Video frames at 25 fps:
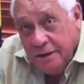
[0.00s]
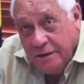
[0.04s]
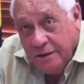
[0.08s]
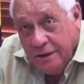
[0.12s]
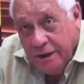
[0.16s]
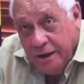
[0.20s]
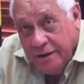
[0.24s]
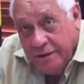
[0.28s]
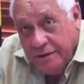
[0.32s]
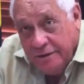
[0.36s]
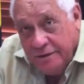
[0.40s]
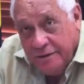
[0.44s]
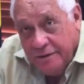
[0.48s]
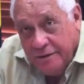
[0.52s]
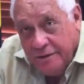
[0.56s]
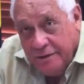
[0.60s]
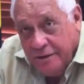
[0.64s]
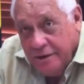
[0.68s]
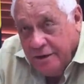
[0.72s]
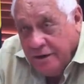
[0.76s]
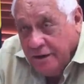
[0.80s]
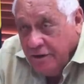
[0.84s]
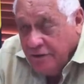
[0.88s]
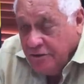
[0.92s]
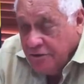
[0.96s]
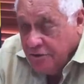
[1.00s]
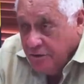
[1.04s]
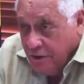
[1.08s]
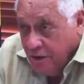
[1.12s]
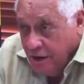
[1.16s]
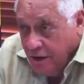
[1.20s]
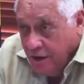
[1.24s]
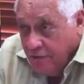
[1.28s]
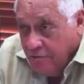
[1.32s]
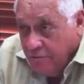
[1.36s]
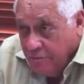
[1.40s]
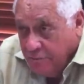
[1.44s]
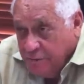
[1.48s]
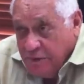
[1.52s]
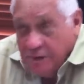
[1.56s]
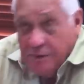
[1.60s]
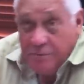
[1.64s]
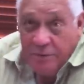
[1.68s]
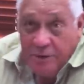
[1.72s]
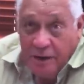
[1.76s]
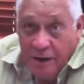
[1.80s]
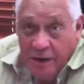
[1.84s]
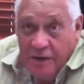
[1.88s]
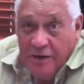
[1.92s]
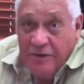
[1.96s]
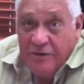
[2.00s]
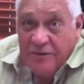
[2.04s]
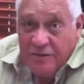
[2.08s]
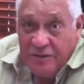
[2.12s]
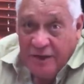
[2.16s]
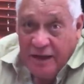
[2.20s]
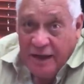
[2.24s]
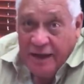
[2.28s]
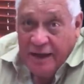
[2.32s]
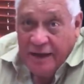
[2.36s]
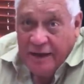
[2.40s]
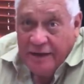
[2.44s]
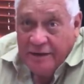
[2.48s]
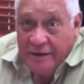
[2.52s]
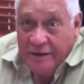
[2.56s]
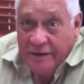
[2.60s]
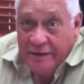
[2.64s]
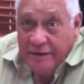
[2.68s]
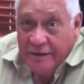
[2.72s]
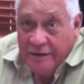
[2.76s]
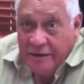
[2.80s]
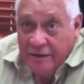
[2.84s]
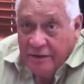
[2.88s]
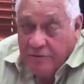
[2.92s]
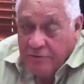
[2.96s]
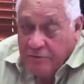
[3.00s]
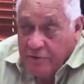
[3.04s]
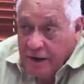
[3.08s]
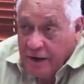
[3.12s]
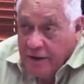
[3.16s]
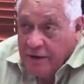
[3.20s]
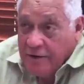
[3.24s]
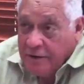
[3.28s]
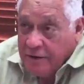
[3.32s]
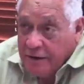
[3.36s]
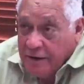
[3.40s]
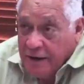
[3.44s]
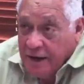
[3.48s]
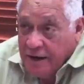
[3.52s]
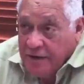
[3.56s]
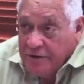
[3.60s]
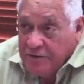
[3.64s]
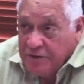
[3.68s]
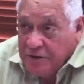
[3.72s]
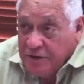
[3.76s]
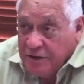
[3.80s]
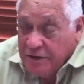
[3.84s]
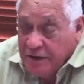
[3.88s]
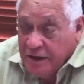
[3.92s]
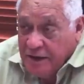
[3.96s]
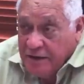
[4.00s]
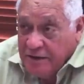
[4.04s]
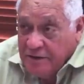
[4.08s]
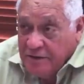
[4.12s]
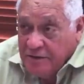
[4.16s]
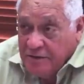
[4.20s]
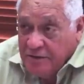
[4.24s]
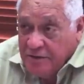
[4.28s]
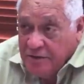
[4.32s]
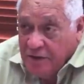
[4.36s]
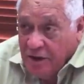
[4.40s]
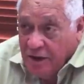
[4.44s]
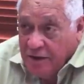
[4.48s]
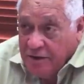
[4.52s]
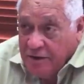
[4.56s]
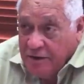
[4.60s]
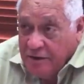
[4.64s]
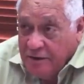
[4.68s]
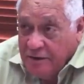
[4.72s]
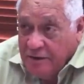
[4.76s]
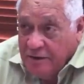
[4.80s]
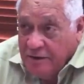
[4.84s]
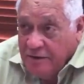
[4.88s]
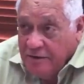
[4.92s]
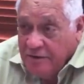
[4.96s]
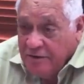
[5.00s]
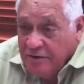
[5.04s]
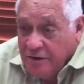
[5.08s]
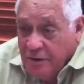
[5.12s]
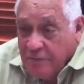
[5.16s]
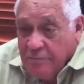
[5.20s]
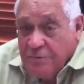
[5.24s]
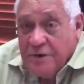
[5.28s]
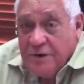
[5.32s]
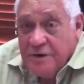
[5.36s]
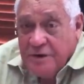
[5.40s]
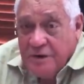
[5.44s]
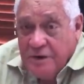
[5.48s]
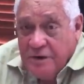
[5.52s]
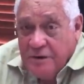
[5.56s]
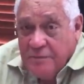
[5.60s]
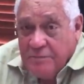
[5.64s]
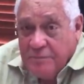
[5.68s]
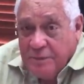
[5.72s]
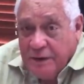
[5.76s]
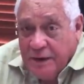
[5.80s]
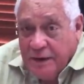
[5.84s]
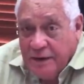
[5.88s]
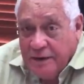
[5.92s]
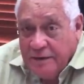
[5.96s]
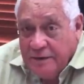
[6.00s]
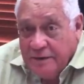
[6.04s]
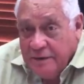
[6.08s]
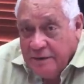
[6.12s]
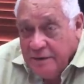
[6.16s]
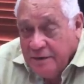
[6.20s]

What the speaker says: right, is to have people on the side of recognizing that it's not separate and apart.